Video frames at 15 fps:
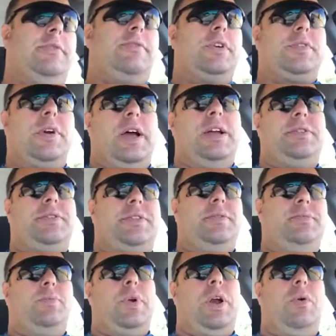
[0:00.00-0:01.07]
First of all, I was
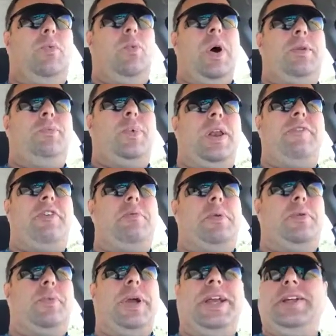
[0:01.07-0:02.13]
wondering, what have you
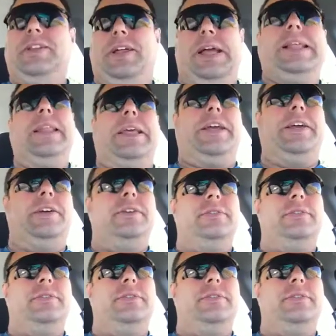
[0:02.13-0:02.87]
been reading lately?